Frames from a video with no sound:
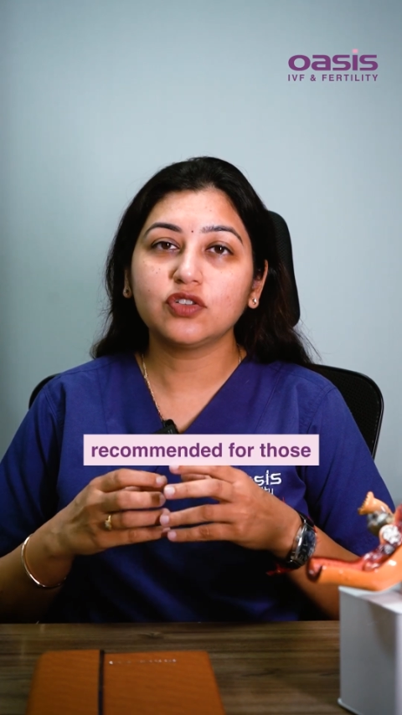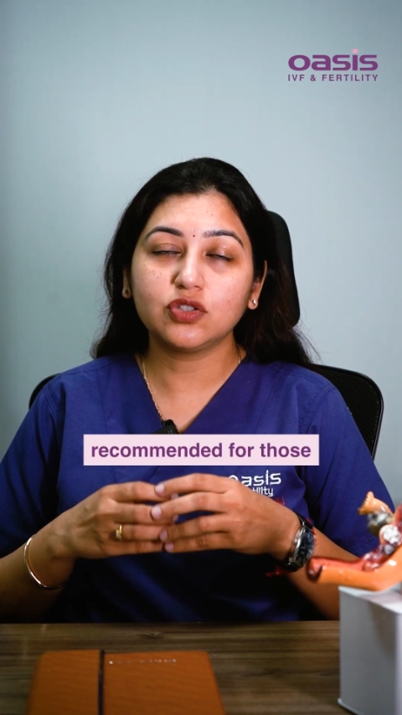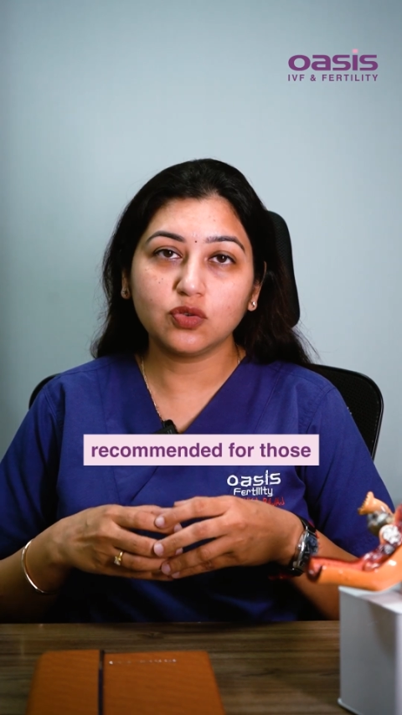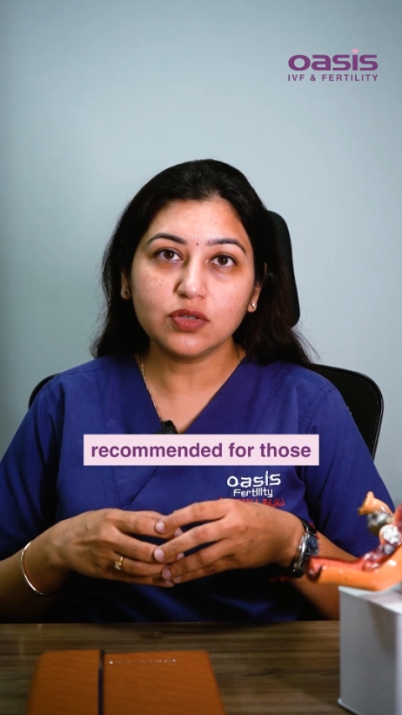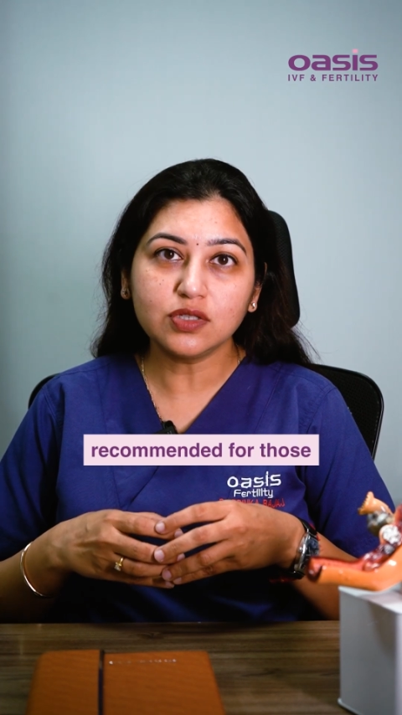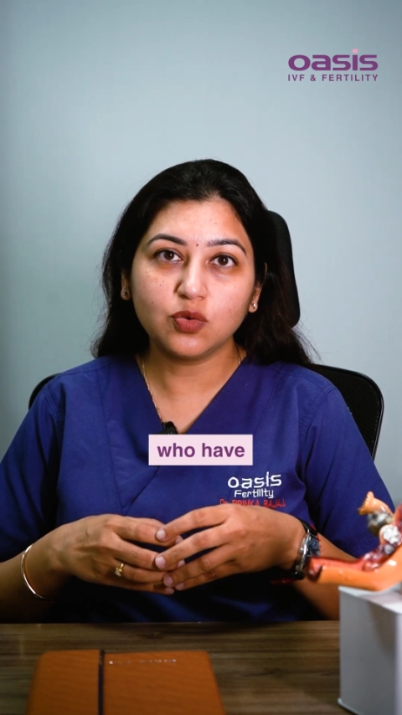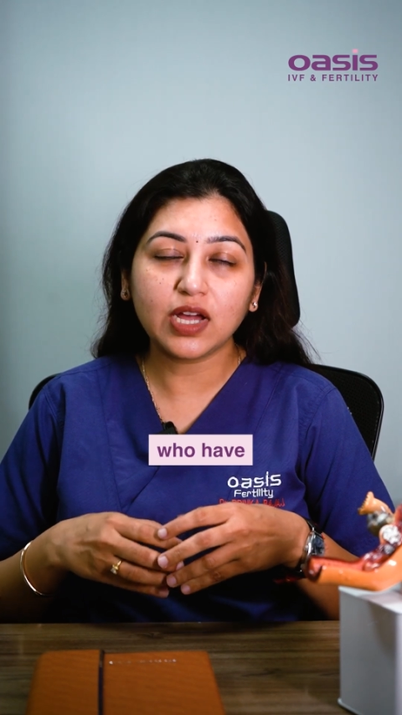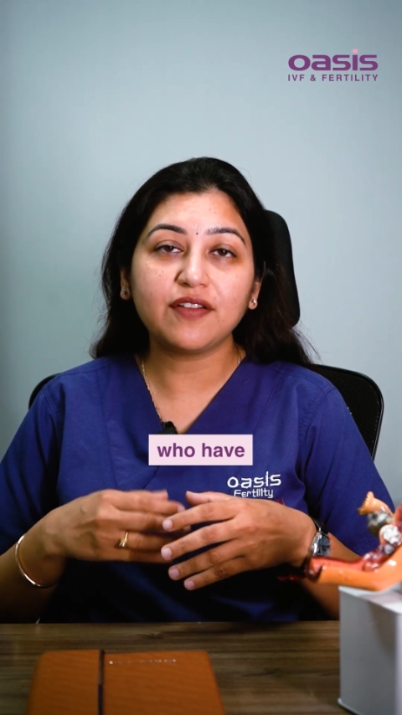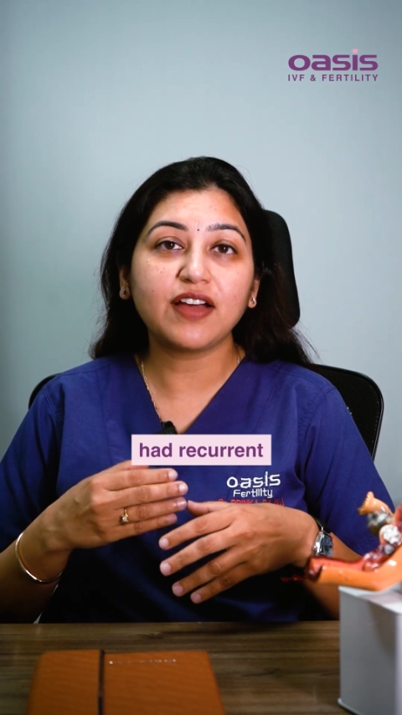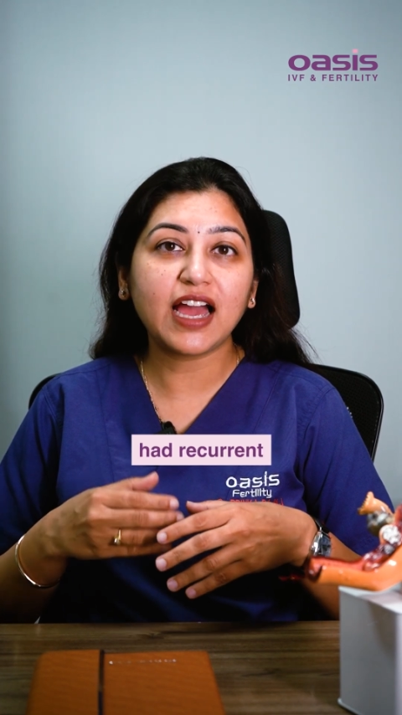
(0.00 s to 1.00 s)
for those
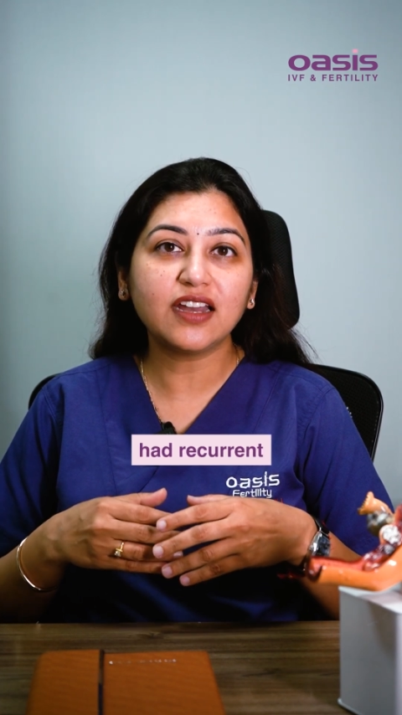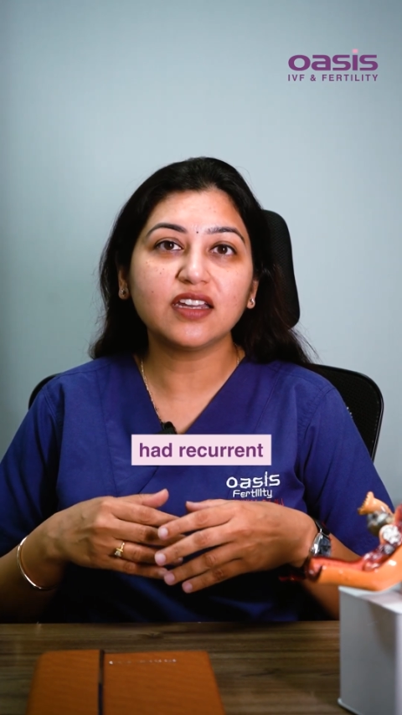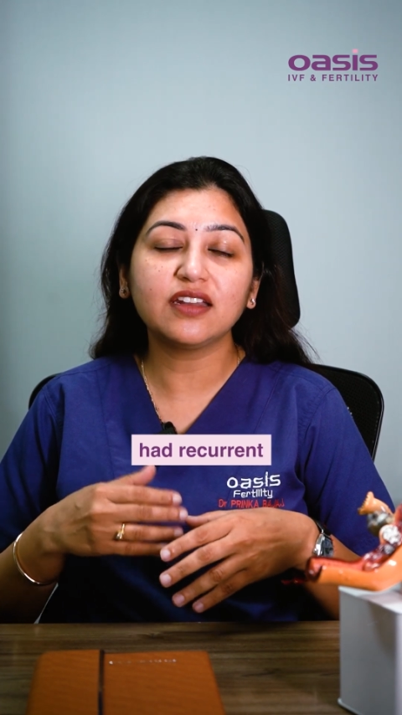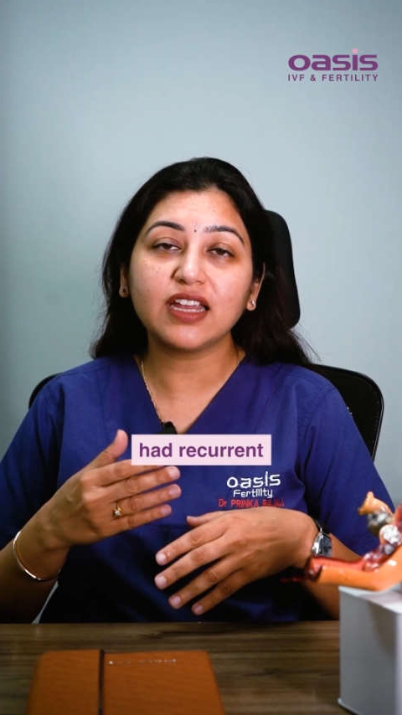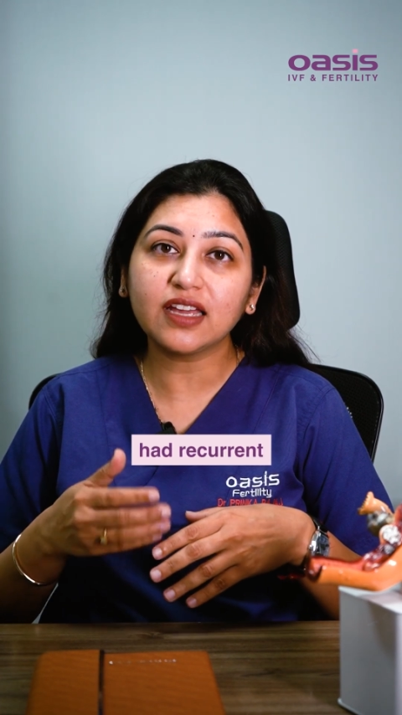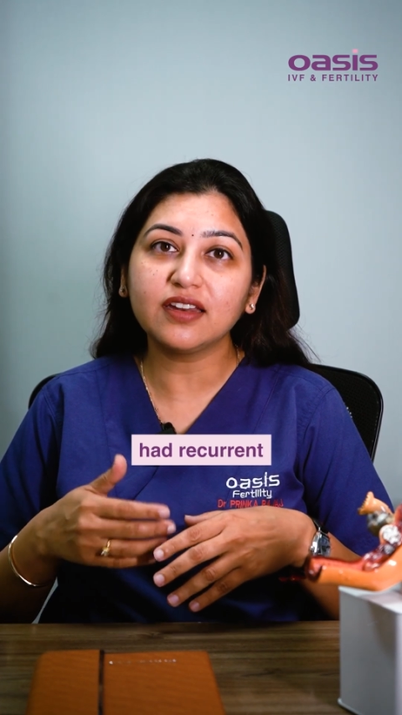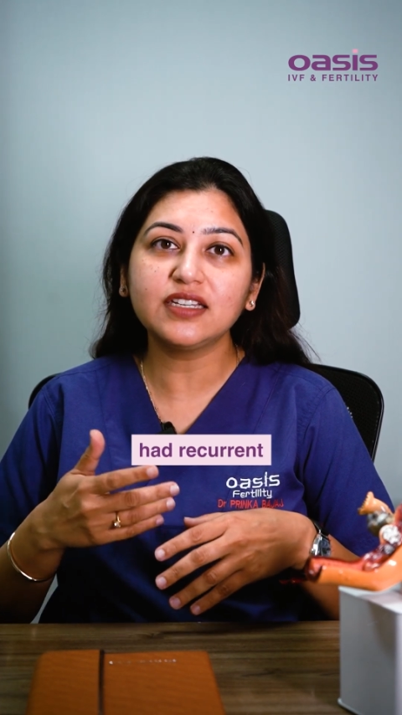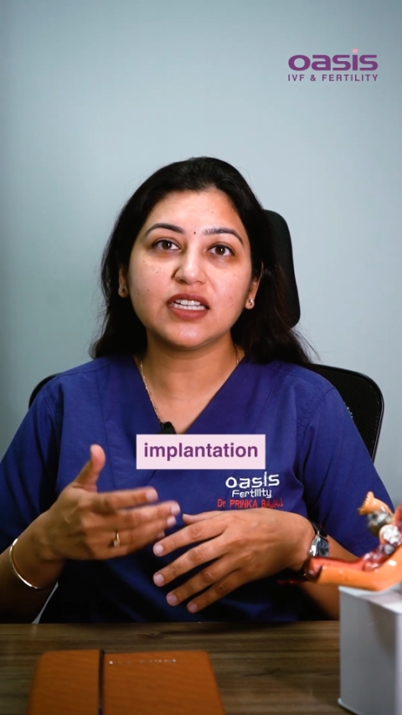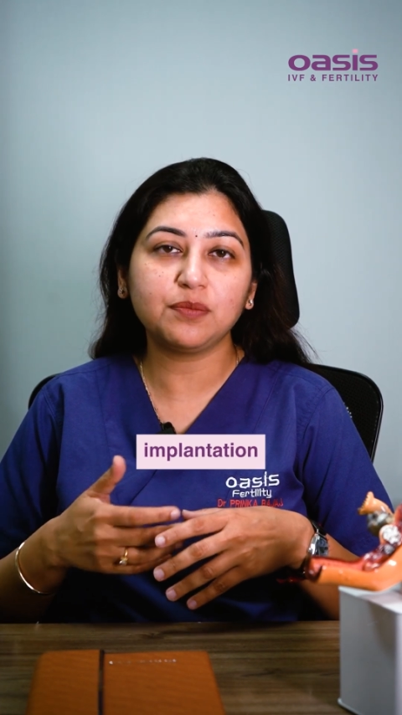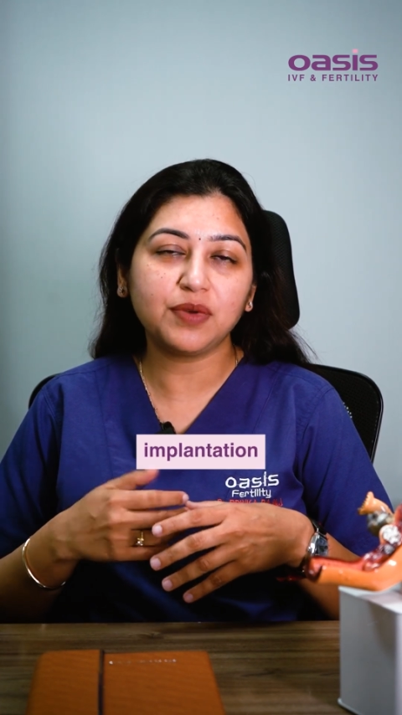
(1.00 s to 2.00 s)
who have had
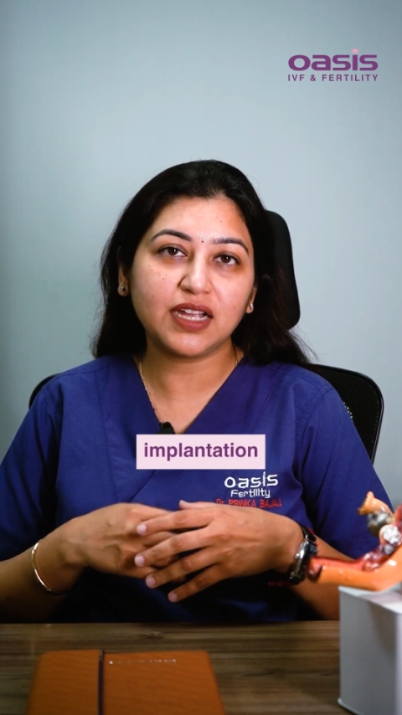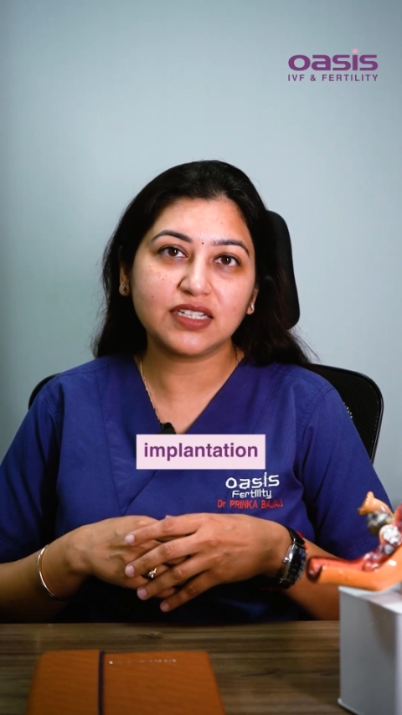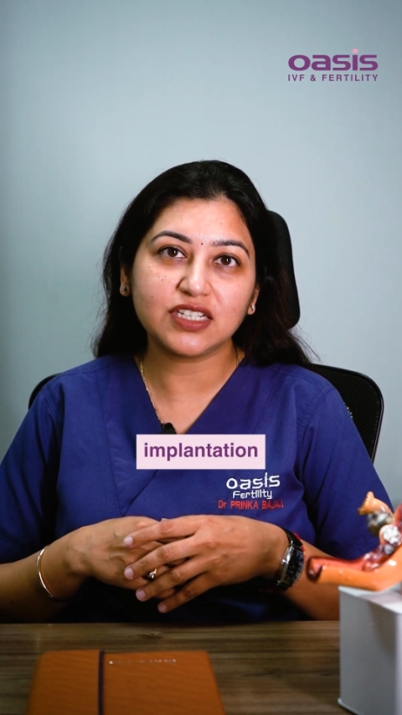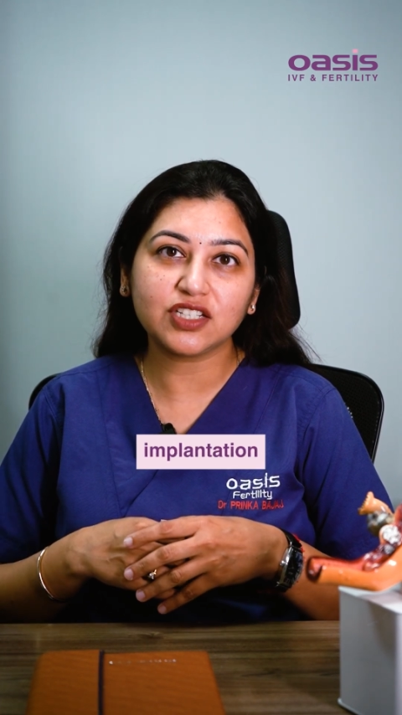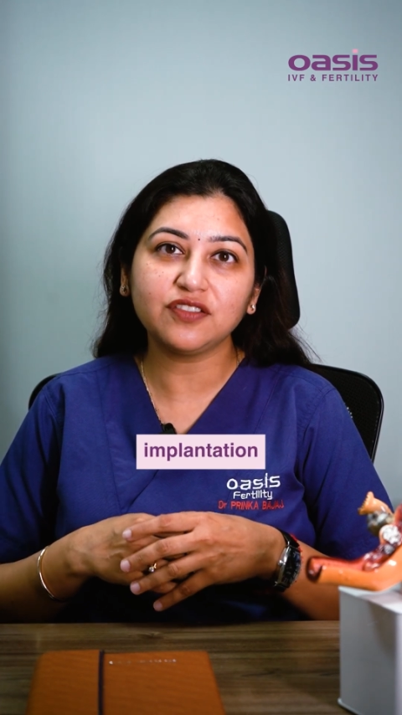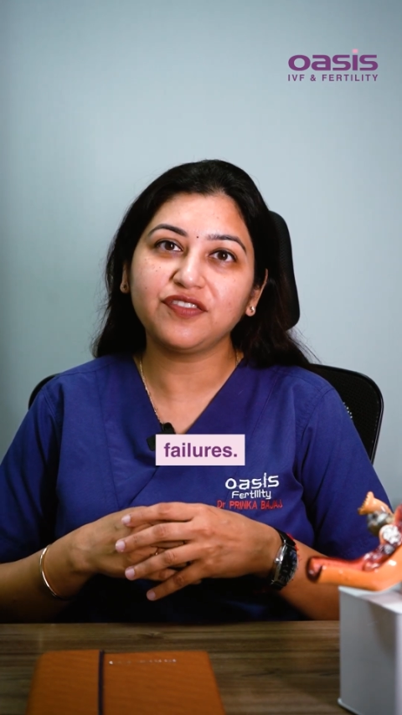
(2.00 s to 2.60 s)
recurrent implantation